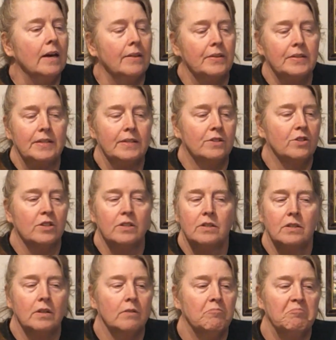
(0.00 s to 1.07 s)
This is
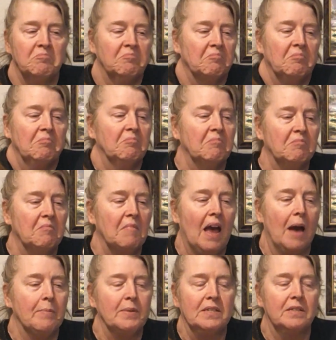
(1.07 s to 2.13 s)
just
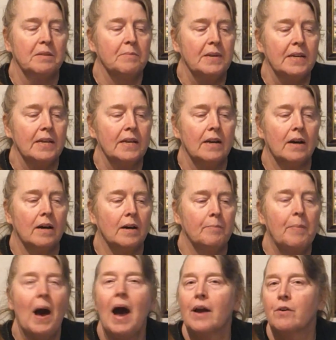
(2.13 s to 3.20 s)
happens to be a
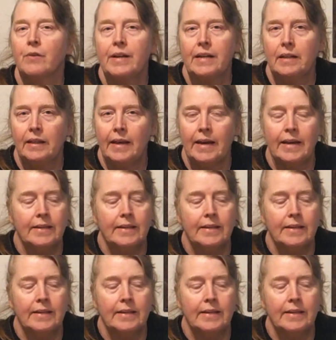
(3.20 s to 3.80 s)
pottery clay.